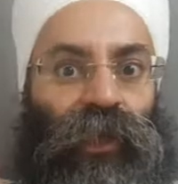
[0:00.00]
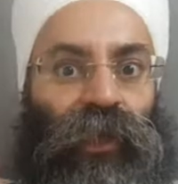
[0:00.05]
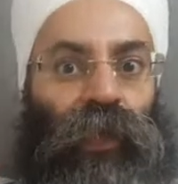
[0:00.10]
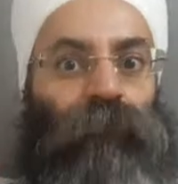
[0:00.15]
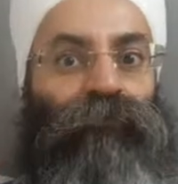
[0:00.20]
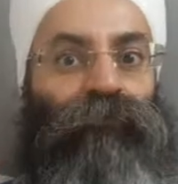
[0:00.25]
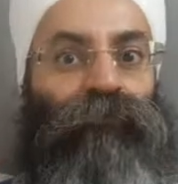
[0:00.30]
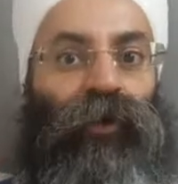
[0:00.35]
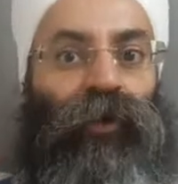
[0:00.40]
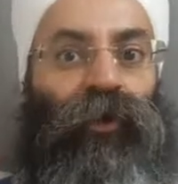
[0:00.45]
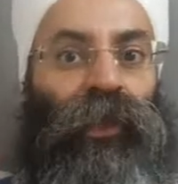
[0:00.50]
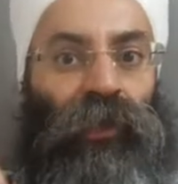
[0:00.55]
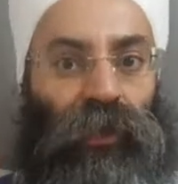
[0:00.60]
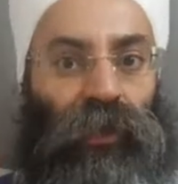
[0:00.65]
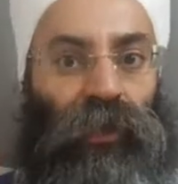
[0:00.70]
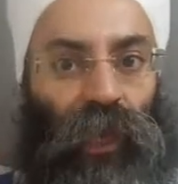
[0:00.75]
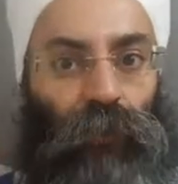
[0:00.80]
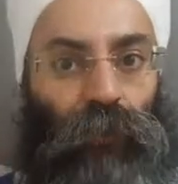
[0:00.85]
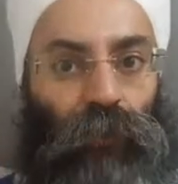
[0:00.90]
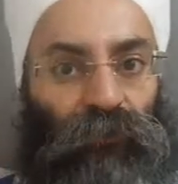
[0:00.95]
walking,
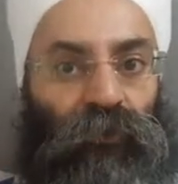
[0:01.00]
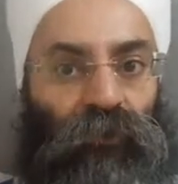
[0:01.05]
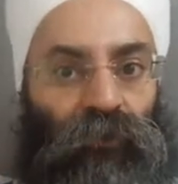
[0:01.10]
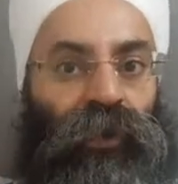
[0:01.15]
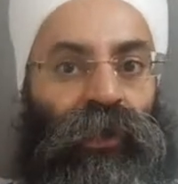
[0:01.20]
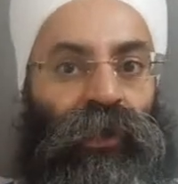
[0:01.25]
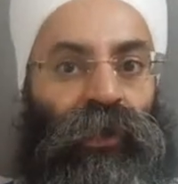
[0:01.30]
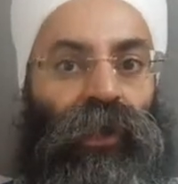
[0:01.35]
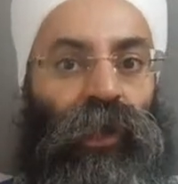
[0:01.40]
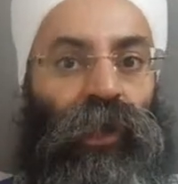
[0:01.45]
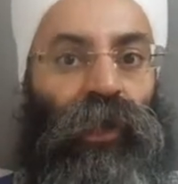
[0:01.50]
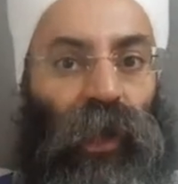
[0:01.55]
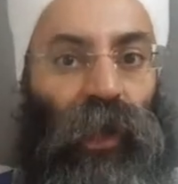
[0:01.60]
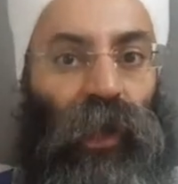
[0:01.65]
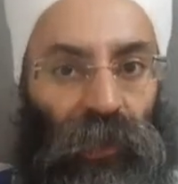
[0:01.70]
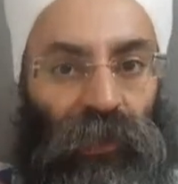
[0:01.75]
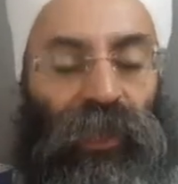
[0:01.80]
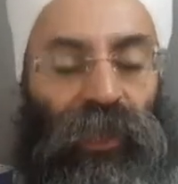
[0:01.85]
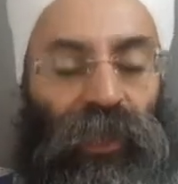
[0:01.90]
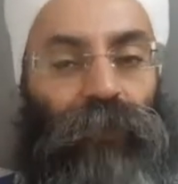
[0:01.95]
keep running,
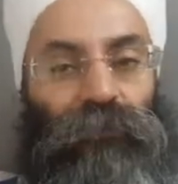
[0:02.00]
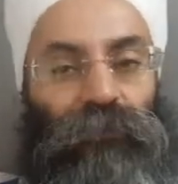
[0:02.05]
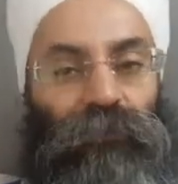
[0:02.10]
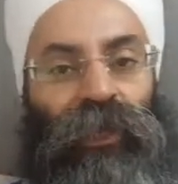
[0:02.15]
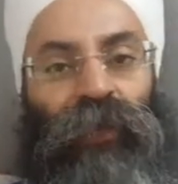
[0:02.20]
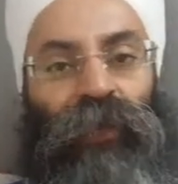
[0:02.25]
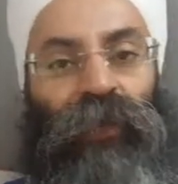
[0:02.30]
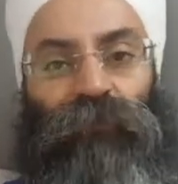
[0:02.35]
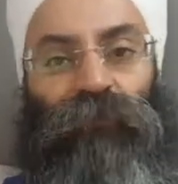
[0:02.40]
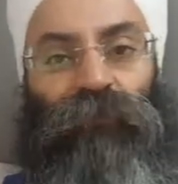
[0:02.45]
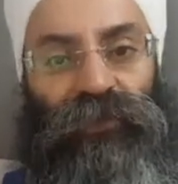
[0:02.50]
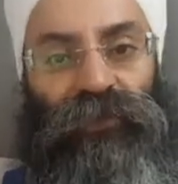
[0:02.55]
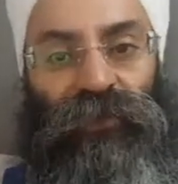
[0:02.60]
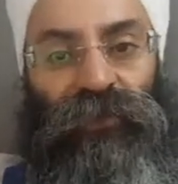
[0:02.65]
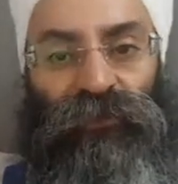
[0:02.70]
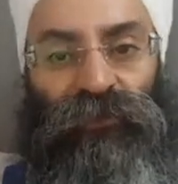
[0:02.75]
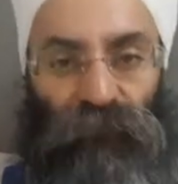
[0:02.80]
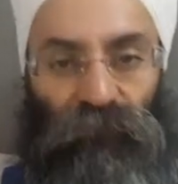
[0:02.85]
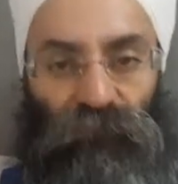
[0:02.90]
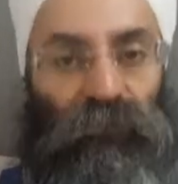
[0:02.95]
and keep taking blessings
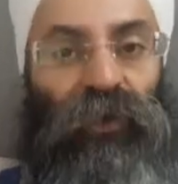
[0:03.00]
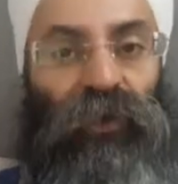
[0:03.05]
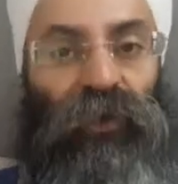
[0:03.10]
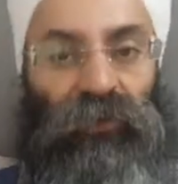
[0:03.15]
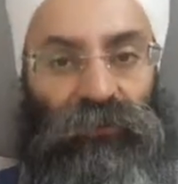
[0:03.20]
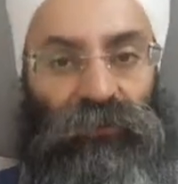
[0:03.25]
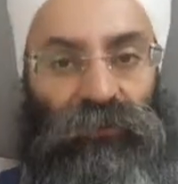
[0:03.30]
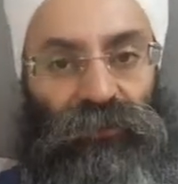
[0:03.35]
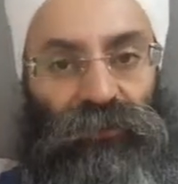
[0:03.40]
of Maharaji.